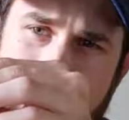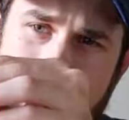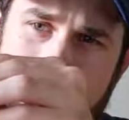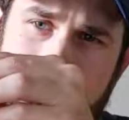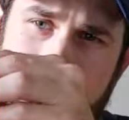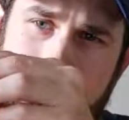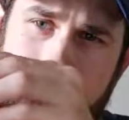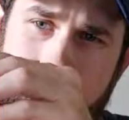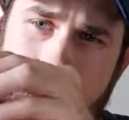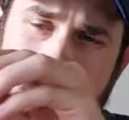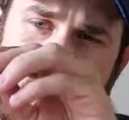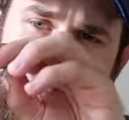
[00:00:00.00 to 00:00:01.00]
back of
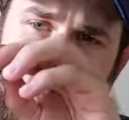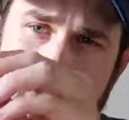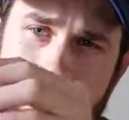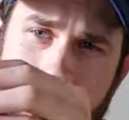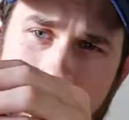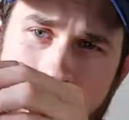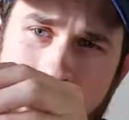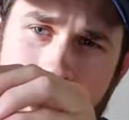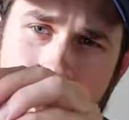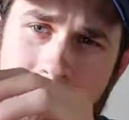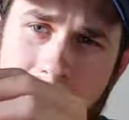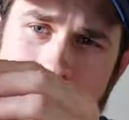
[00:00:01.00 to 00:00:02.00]
this poster
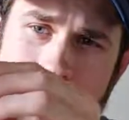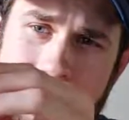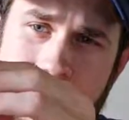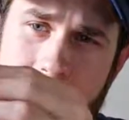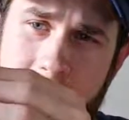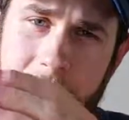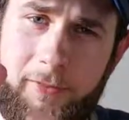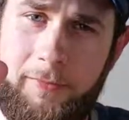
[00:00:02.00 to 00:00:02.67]
right here as to